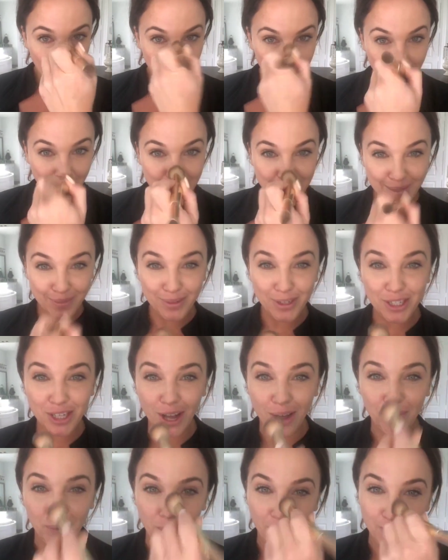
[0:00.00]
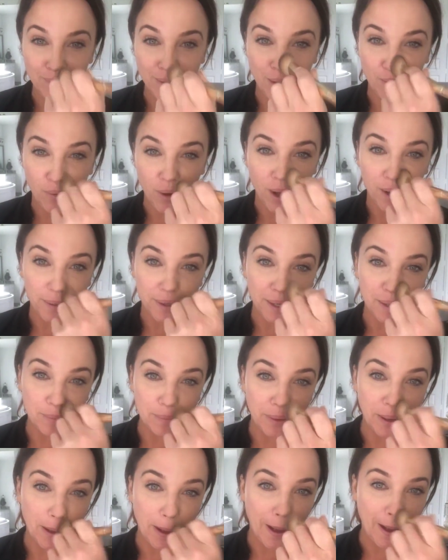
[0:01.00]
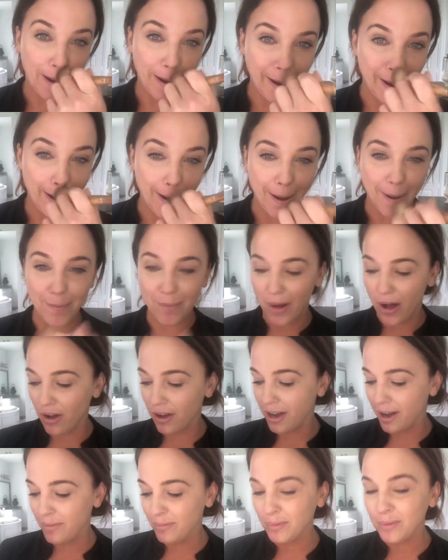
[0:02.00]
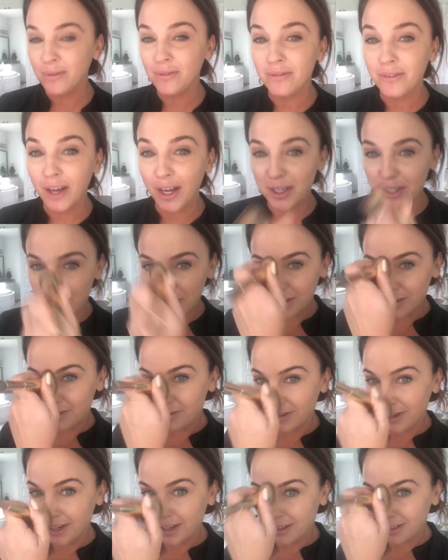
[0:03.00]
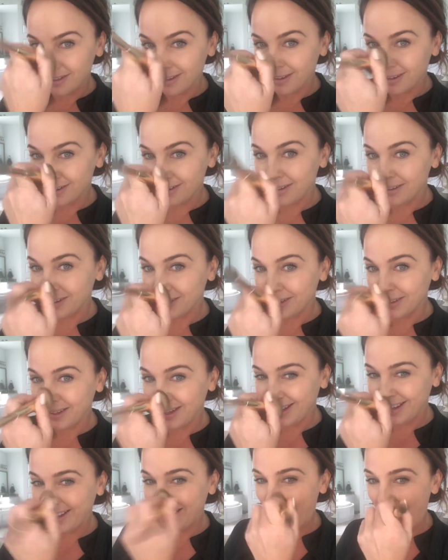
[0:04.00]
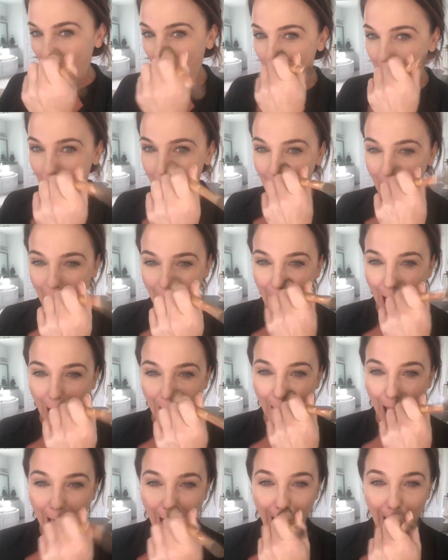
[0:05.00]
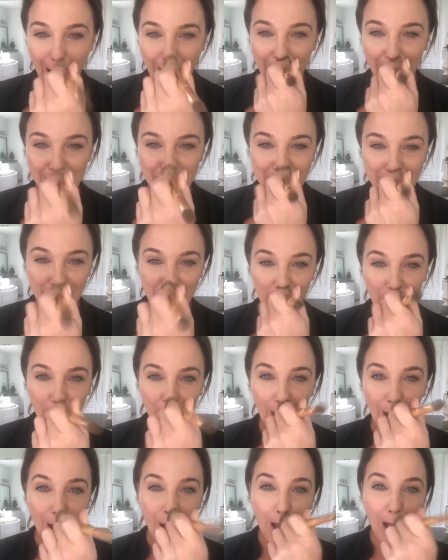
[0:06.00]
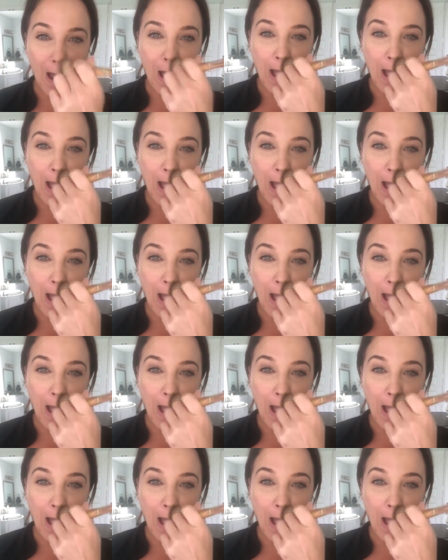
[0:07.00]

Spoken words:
Yes, Michelle. Well, I'm not walking, but I'll come and find you if I get there early and scare you